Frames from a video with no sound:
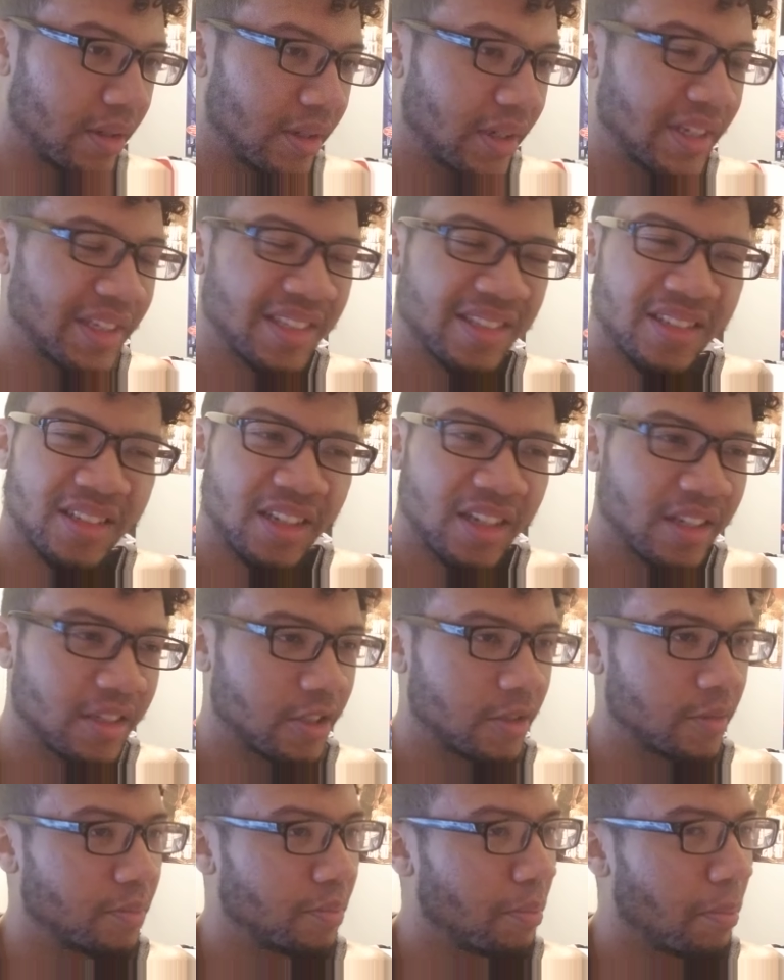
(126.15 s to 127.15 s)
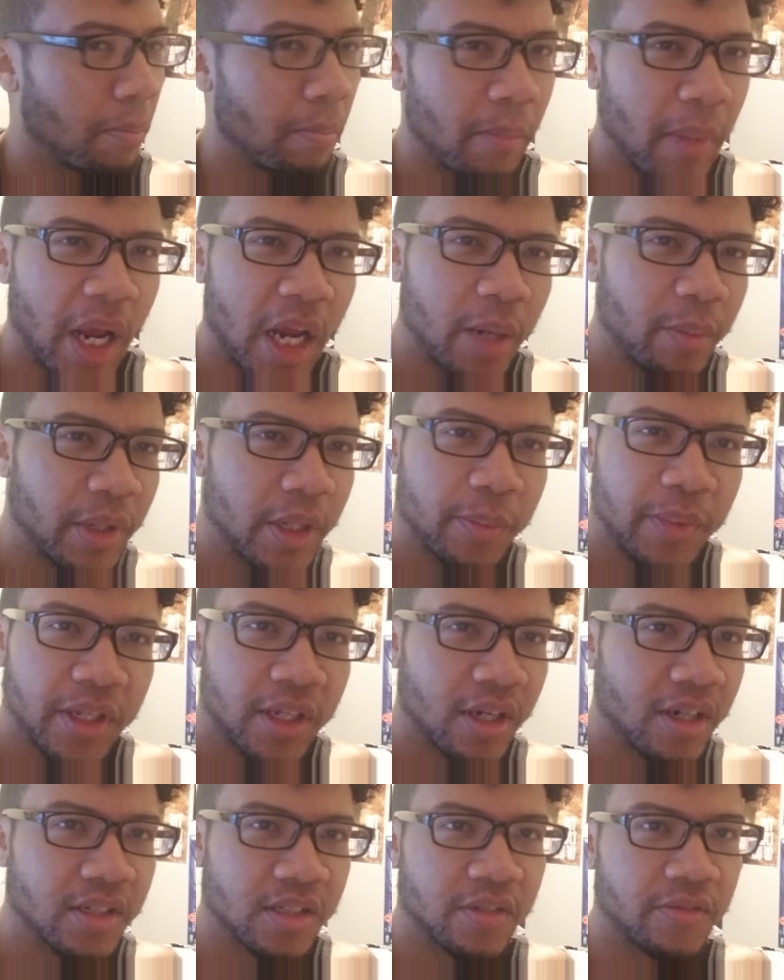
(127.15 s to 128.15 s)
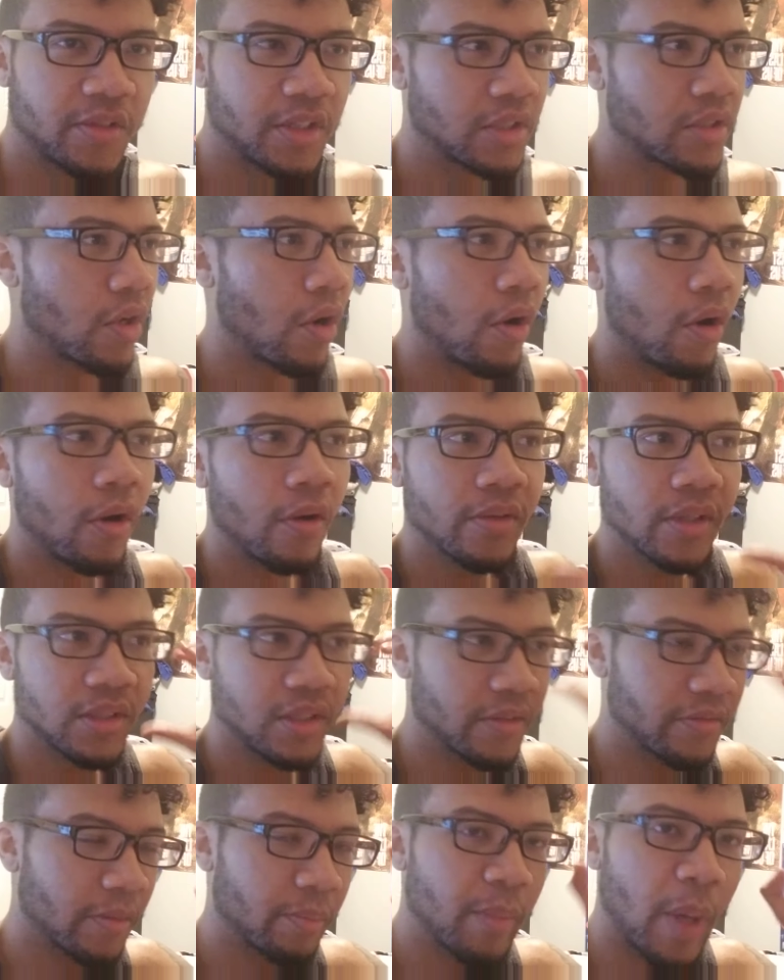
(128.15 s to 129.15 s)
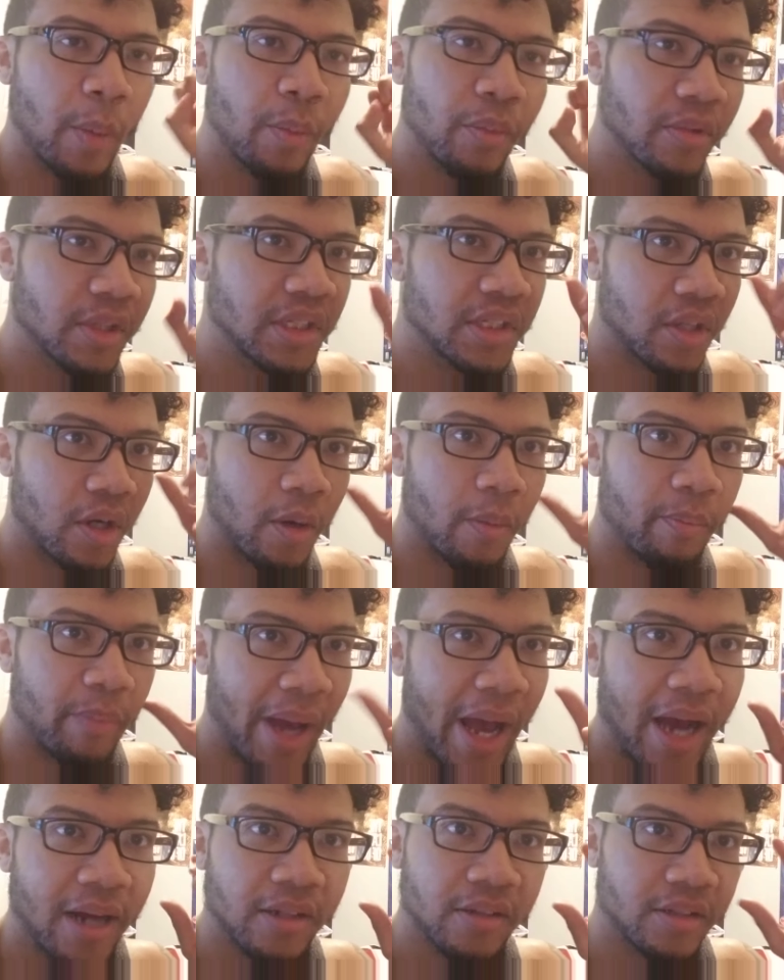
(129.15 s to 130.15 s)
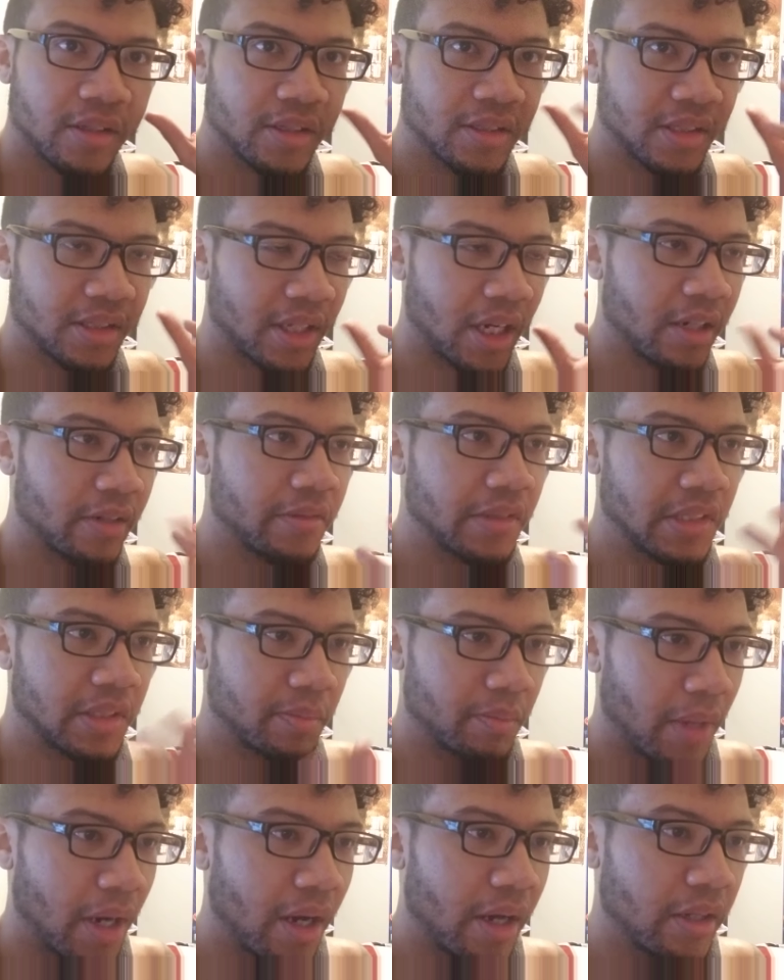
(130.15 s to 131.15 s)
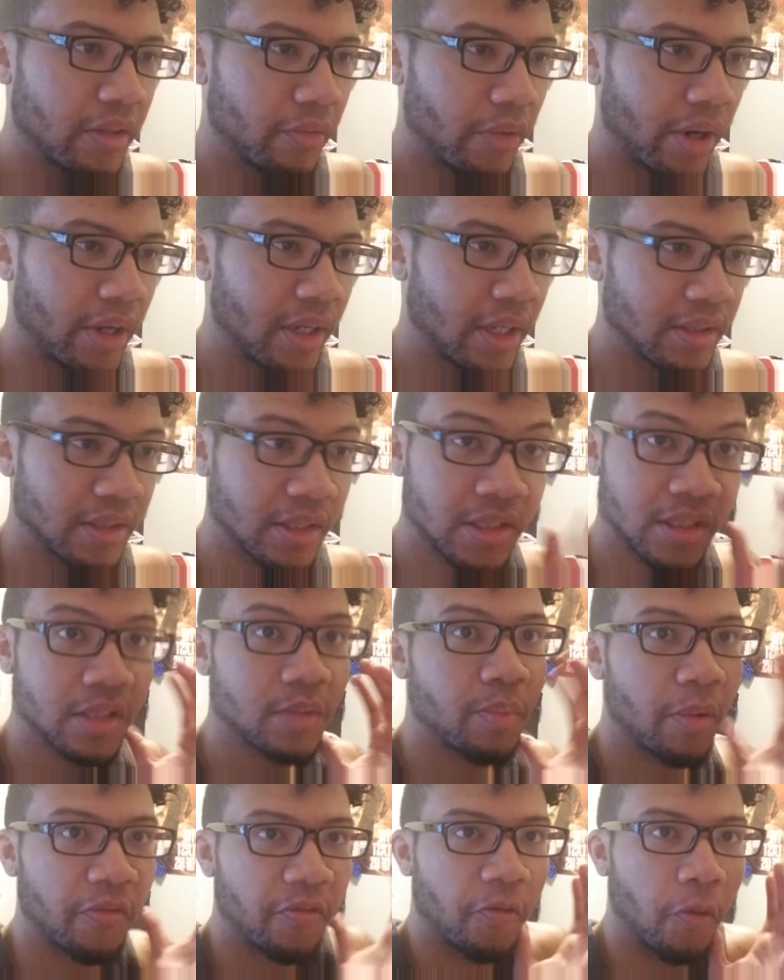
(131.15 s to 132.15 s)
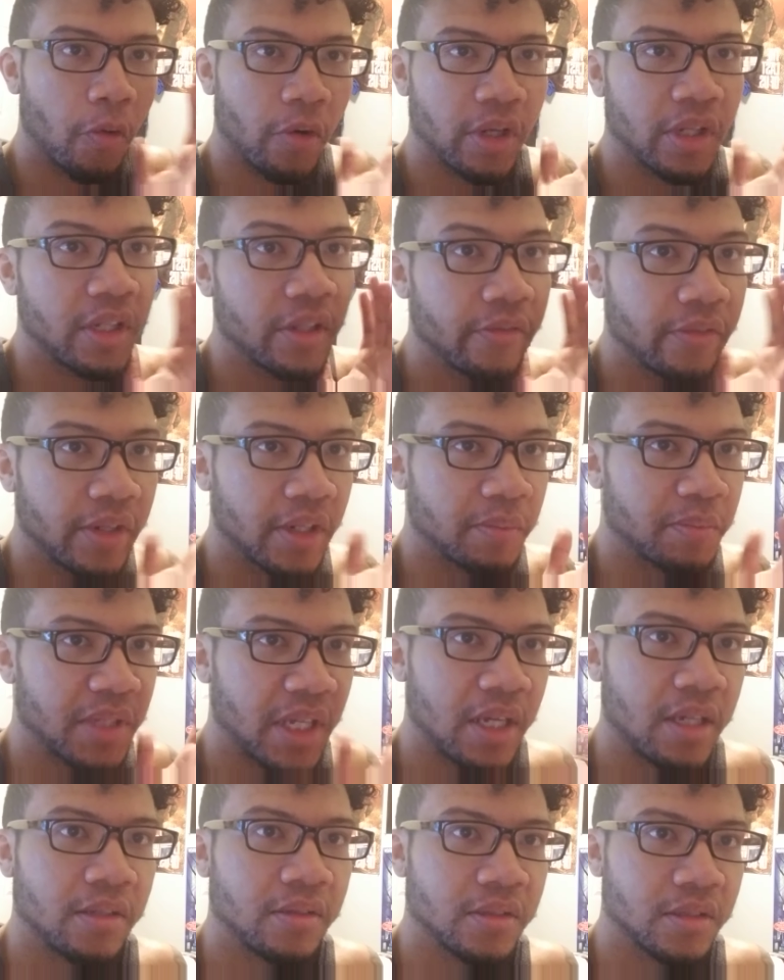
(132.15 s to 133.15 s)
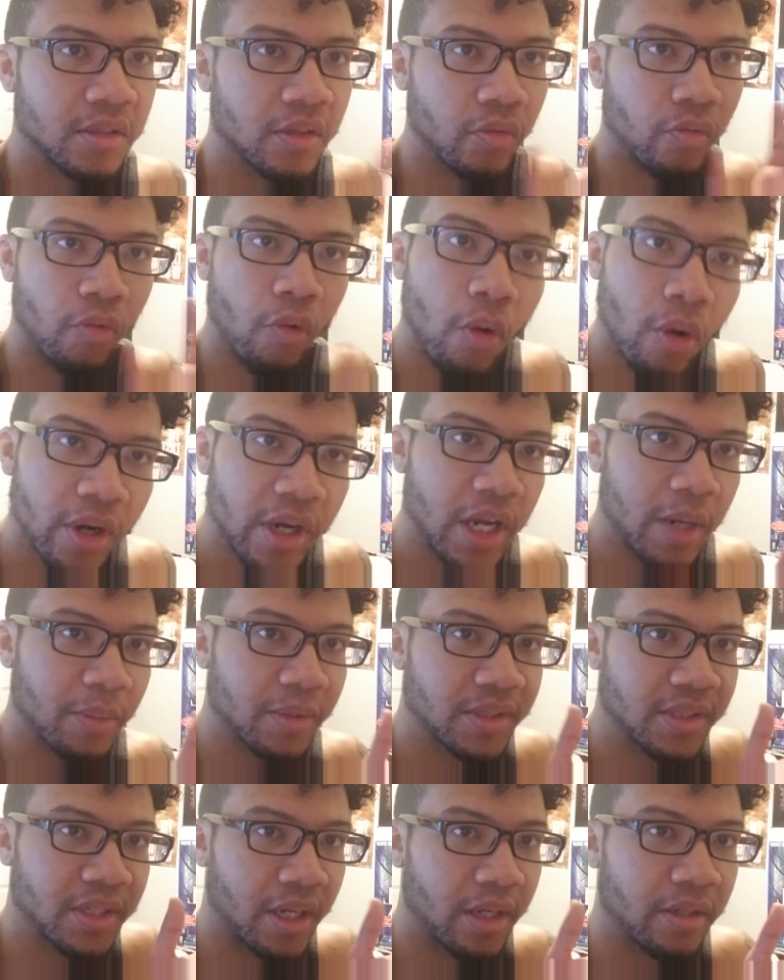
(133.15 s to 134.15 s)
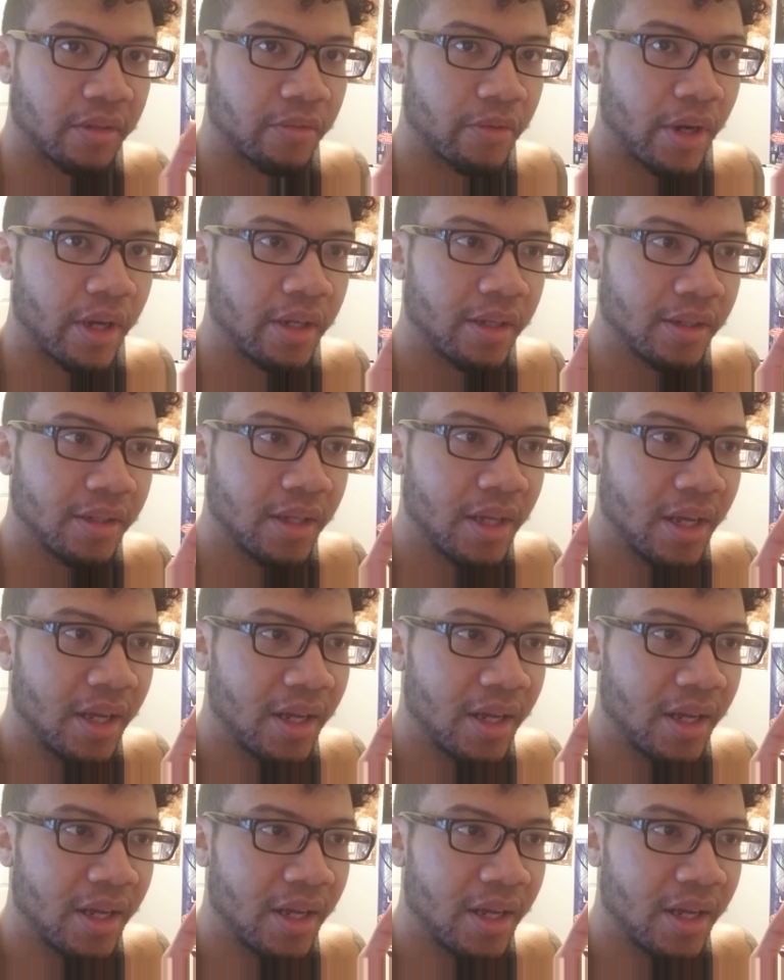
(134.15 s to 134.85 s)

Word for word: is is maybe because of just all the different memories that are battling inside of his mind, right? And this is before he even obtains the Warhammer Titan, right?